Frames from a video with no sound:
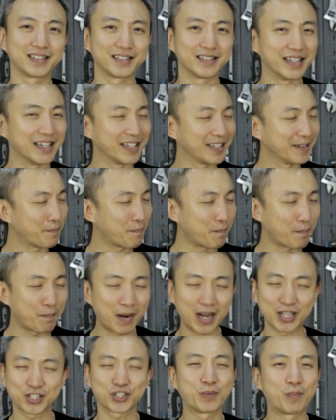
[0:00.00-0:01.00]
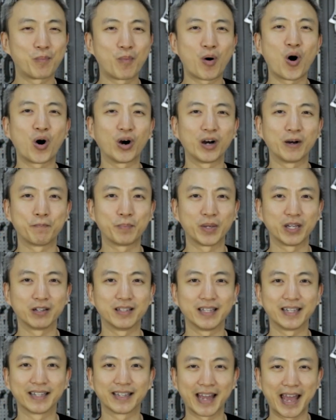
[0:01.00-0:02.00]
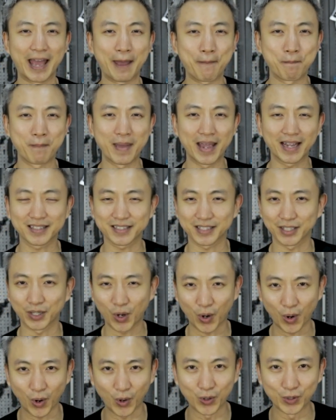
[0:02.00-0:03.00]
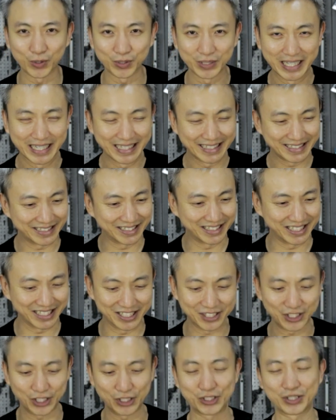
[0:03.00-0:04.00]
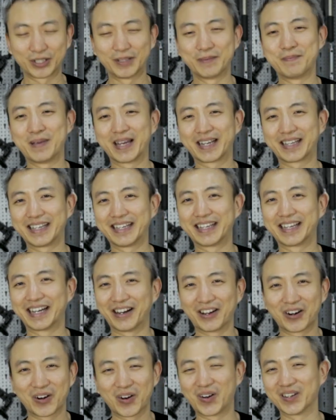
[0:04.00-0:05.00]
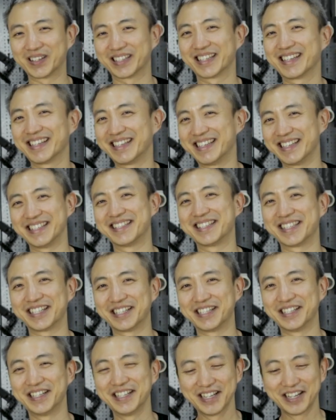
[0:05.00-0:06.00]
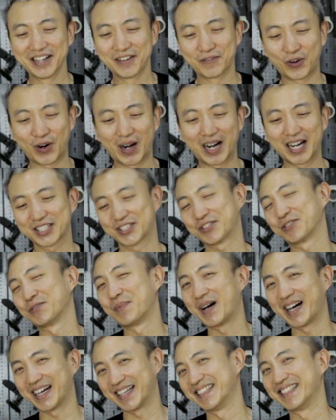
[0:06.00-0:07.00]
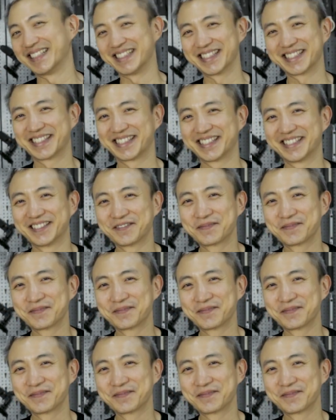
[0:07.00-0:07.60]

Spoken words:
it much more appealing and make the whole decision making a lot easier for us to buy this.